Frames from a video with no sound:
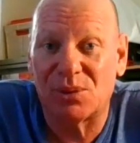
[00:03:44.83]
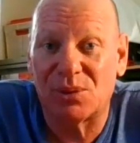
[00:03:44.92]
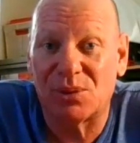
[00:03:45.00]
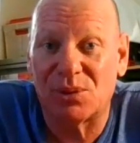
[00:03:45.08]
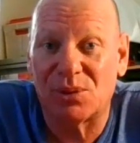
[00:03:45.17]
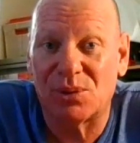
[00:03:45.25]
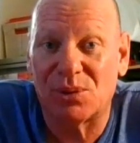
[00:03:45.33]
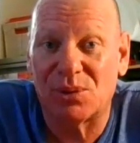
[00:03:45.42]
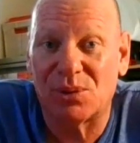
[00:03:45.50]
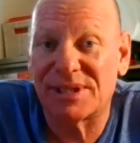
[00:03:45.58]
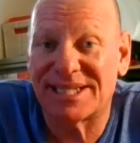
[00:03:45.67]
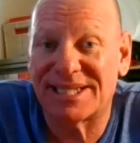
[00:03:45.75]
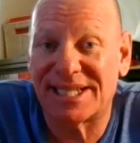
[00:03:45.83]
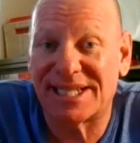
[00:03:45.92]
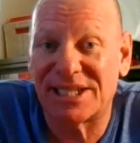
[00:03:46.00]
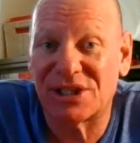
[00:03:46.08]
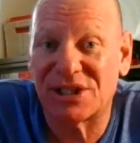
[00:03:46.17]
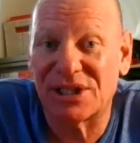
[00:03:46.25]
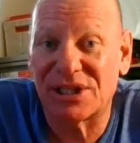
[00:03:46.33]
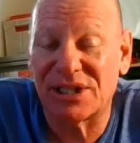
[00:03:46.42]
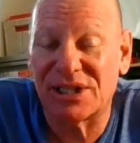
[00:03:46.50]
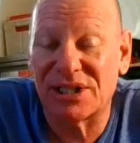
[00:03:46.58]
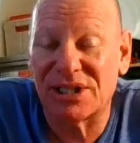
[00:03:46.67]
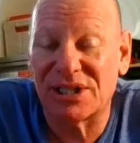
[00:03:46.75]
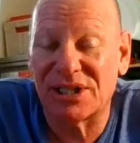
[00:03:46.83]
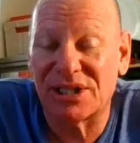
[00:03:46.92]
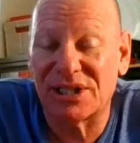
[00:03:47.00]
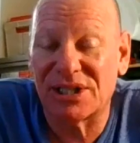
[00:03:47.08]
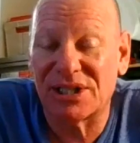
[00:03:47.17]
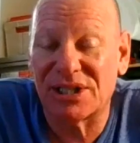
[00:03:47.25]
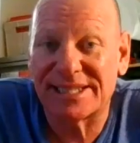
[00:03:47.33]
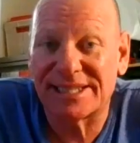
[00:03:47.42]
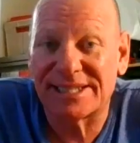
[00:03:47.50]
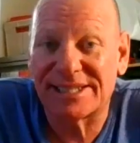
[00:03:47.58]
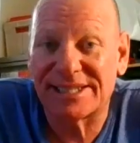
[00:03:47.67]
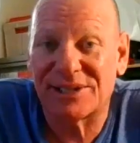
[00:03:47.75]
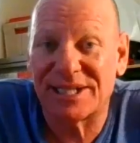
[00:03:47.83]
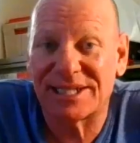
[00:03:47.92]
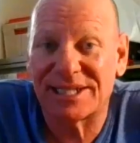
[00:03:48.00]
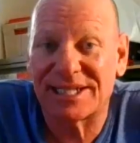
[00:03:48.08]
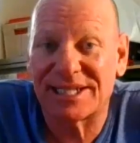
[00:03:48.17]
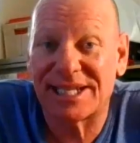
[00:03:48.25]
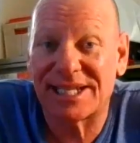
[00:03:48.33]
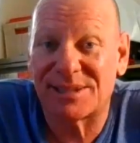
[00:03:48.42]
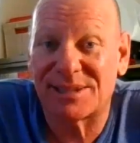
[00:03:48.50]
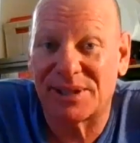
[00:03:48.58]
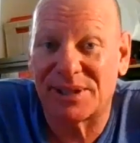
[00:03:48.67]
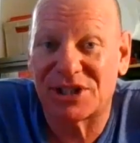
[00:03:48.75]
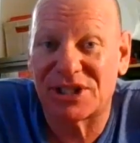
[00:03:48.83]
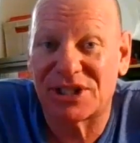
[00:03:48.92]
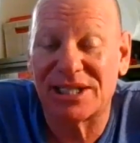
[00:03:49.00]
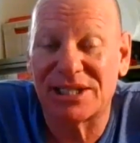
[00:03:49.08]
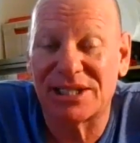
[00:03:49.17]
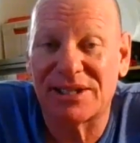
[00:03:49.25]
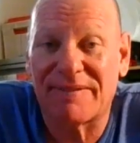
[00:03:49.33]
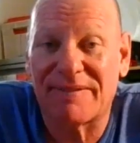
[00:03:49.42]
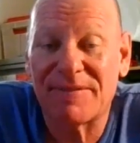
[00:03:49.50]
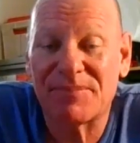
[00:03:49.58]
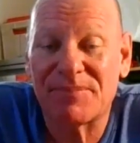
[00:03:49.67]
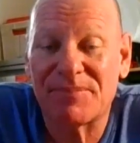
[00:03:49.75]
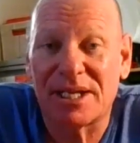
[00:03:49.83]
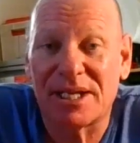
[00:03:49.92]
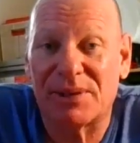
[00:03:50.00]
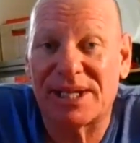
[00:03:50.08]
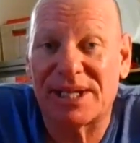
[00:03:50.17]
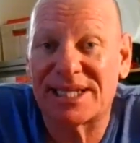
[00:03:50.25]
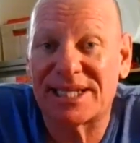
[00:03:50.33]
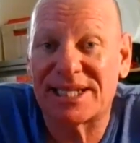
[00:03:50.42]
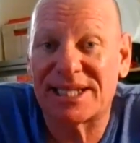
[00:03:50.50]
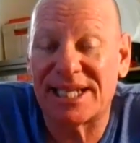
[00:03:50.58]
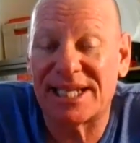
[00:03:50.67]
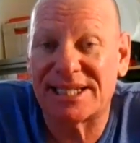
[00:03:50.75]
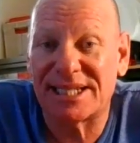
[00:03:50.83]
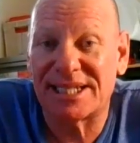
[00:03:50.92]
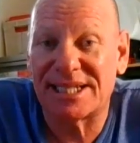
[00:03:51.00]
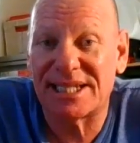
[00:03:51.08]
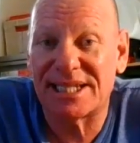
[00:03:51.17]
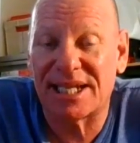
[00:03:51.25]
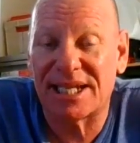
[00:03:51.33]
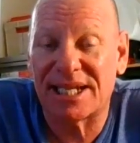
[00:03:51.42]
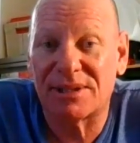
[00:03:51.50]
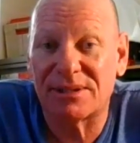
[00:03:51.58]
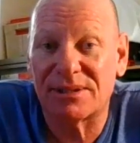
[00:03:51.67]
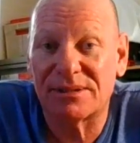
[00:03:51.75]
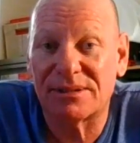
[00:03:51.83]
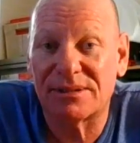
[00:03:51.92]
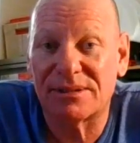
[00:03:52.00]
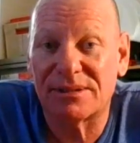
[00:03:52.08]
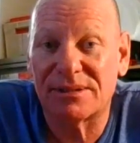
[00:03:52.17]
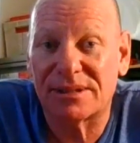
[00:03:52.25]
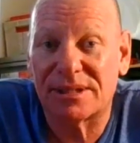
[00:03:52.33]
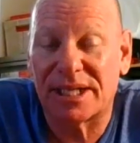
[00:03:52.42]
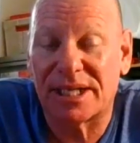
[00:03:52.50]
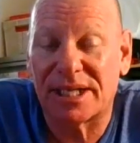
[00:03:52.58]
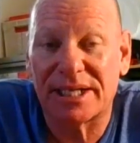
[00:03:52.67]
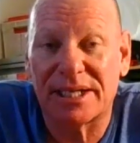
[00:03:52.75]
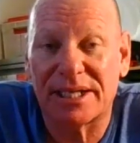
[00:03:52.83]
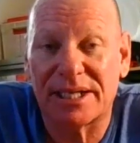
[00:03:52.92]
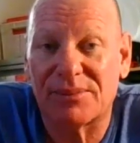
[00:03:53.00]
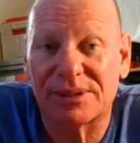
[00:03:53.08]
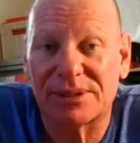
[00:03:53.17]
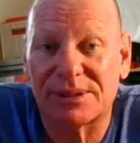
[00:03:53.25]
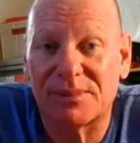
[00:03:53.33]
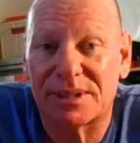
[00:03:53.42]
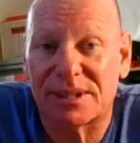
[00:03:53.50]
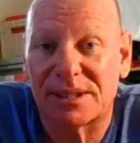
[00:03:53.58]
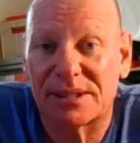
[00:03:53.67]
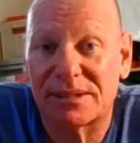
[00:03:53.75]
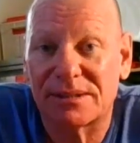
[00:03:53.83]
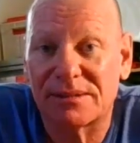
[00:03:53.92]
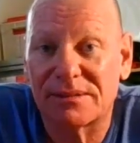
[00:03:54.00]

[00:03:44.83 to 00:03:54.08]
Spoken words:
paid in full with a signature and a date, right? So that's a bill of exchange. When they say yes, yes, yes, say, well, I don't know what the problem is then.